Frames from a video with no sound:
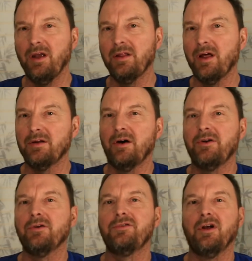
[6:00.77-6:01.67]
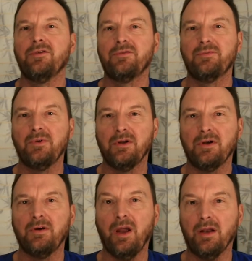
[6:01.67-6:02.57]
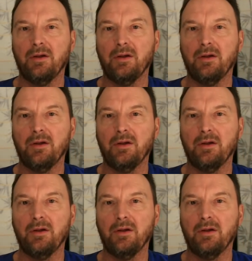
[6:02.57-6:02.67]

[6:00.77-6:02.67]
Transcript: "Hey, that audio sounds really great,"